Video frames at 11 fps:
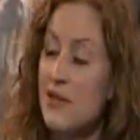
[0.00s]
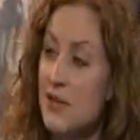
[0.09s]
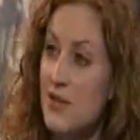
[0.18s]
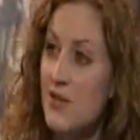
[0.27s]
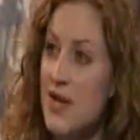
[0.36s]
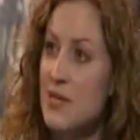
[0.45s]
And
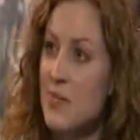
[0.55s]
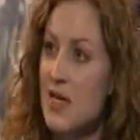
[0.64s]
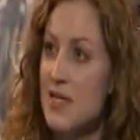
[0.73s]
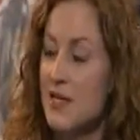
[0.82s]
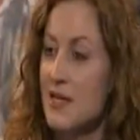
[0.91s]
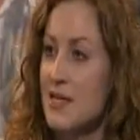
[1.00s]
another aspect
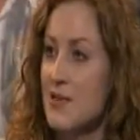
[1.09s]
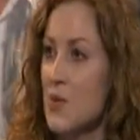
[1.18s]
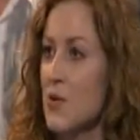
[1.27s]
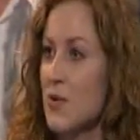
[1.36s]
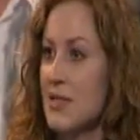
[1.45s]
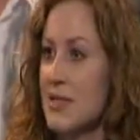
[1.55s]
I think is
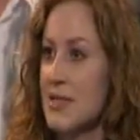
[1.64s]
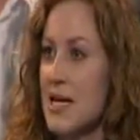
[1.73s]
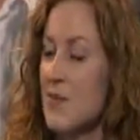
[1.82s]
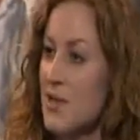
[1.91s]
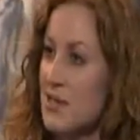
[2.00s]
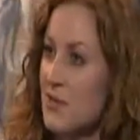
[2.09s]
important to say
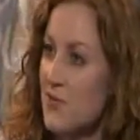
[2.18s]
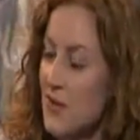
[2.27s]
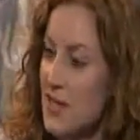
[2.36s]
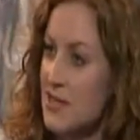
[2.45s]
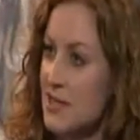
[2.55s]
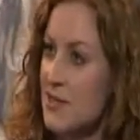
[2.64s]
because it
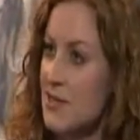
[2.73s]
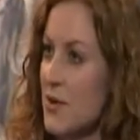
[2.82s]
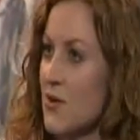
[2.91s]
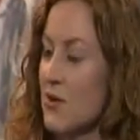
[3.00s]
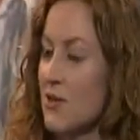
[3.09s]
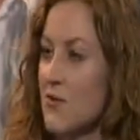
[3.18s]
feeds into the
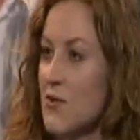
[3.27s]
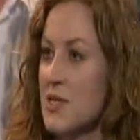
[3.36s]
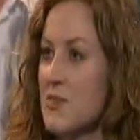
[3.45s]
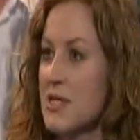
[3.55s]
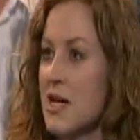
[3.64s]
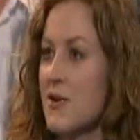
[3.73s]
whole
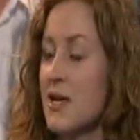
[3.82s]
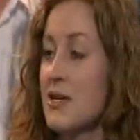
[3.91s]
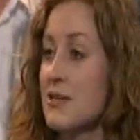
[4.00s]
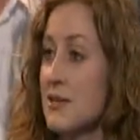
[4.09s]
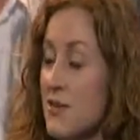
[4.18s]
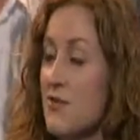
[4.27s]
enforcement area
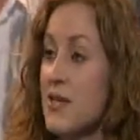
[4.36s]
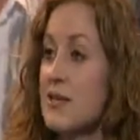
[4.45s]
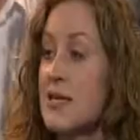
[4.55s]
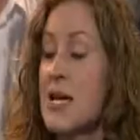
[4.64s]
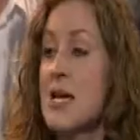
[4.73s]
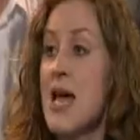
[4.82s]
is that there
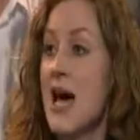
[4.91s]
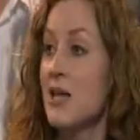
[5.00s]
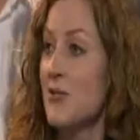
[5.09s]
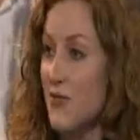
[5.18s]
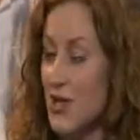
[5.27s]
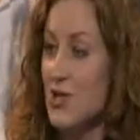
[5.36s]
is an
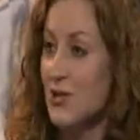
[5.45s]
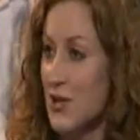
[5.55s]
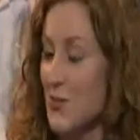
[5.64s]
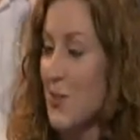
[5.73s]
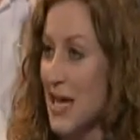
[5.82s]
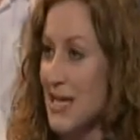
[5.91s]
official
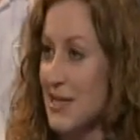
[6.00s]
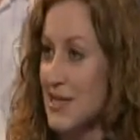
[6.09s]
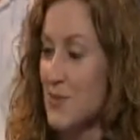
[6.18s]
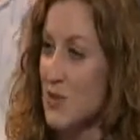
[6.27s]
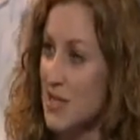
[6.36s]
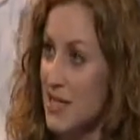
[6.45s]
complaints
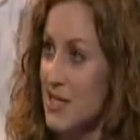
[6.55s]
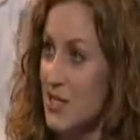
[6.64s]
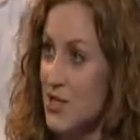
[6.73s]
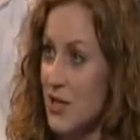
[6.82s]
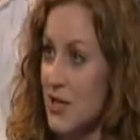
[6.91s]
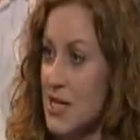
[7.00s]

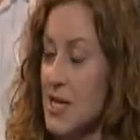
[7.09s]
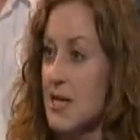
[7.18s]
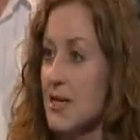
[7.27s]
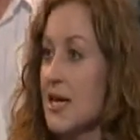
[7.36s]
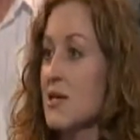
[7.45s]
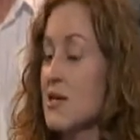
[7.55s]
procedure
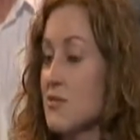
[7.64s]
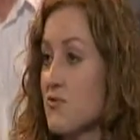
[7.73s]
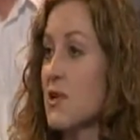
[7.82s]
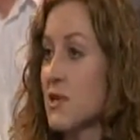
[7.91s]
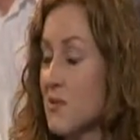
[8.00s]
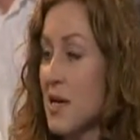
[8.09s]
that is
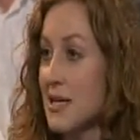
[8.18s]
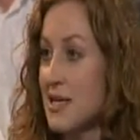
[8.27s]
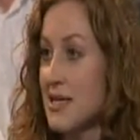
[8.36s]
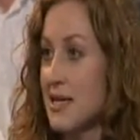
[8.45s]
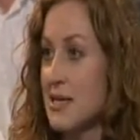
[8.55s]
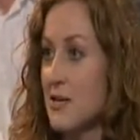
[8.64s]
run by the
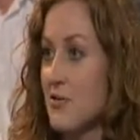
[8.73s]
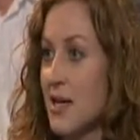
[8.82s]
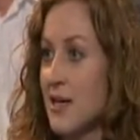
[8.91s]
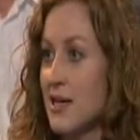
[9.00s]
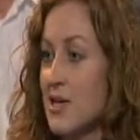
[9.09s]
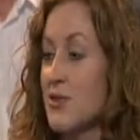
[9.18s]
taxi
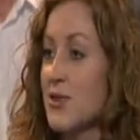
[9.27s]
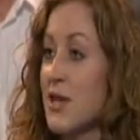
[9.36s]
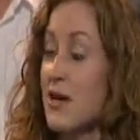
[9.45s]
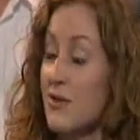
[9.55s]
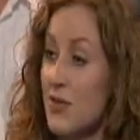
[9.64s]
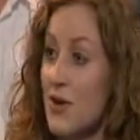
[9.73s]
regulator.
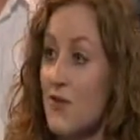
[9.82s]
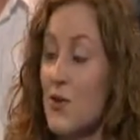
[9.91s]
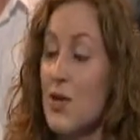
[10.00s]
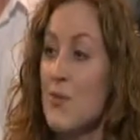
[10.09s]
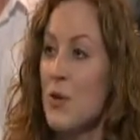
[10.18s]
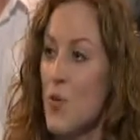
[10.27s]
There, there have
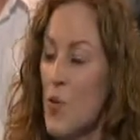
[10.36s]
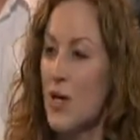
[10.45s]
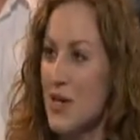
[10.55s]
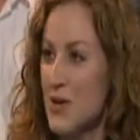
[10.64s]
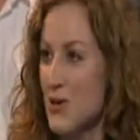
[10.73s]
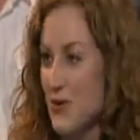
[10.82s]
only been
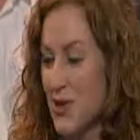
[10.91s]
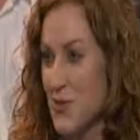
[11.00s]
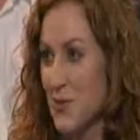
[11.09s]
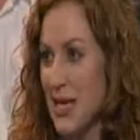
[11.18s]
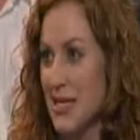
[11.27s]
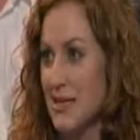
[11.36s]
100
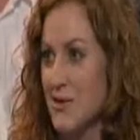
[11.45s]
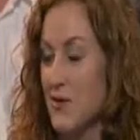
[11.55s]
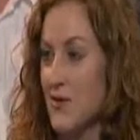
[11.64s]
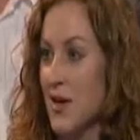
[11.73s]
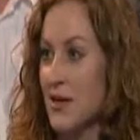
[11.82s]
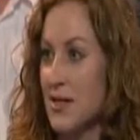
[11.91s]
complaints so
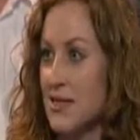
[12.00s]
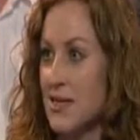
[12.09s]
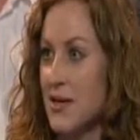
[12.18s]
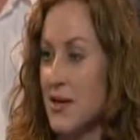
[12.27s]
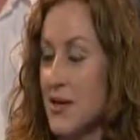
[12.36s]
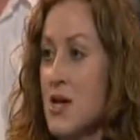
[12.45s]
far this
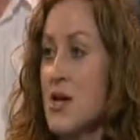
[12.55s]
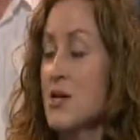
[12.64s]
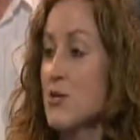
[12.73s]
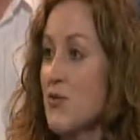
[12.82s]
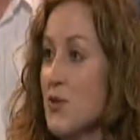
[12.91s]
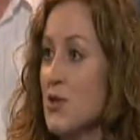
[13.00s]
year.
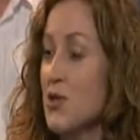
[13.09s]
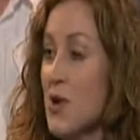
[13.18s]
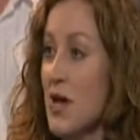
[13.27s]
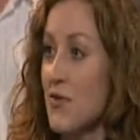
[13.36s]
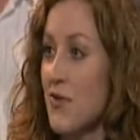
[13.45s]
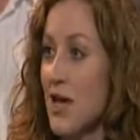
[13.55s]
So if you do
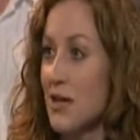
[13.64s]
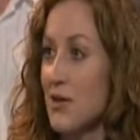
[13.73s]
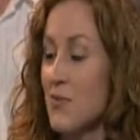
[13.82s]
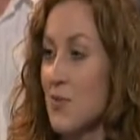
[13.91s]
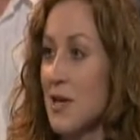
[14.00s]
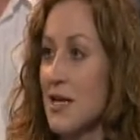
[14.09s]
have a valid
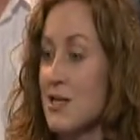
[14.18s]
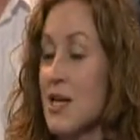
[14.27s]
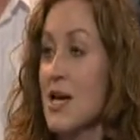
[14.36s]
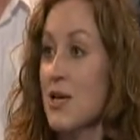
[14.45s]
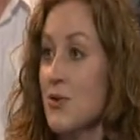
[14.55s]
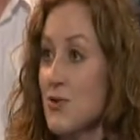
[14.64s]
complaint,
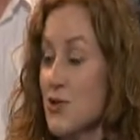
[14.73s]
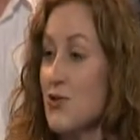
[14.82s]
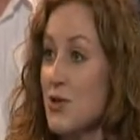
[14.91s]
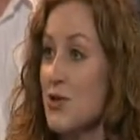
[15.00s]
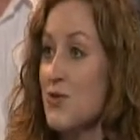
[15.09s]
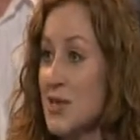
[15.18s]
you know, do
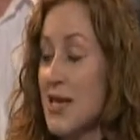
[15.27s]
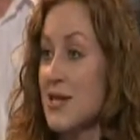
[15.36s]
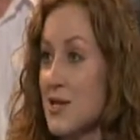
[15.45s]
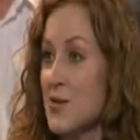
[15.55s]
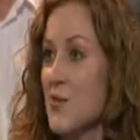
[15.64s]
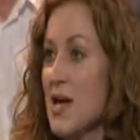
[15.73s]
use that
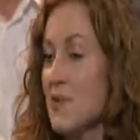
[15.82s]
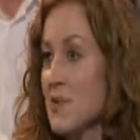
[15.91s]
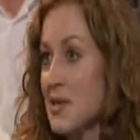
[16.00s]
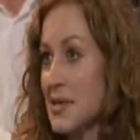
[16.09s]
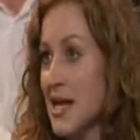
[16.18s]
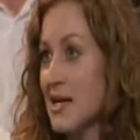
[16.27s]
as well
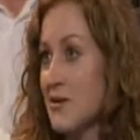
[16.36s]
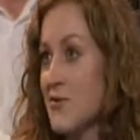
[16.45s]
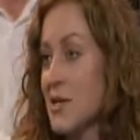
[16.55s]
because that okay. can